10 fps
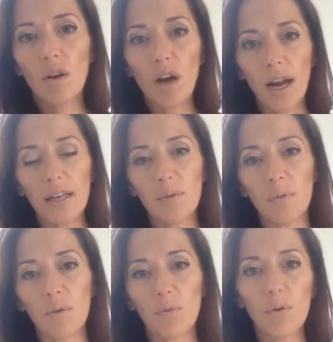guided
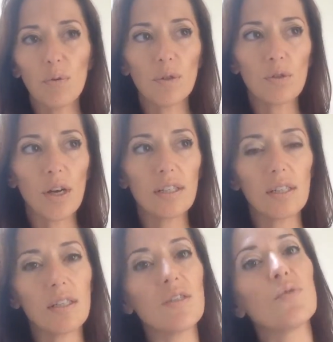me through and tried
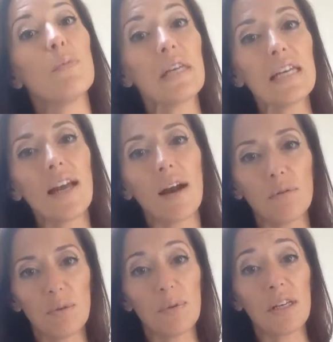to teach me how
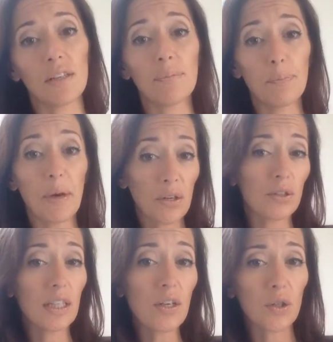to be a
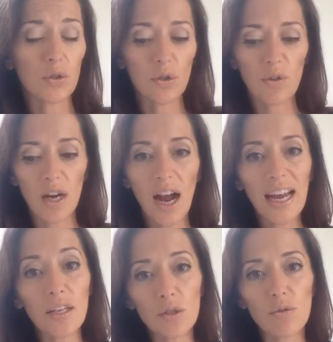better leader so that
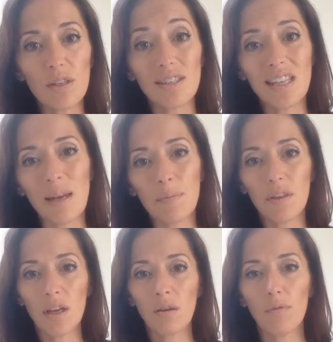I could do the same
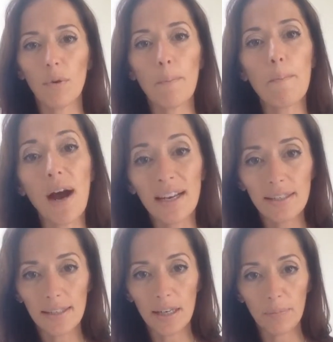thing for my
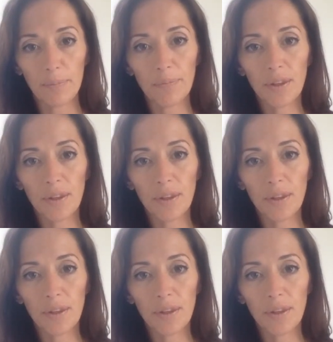team.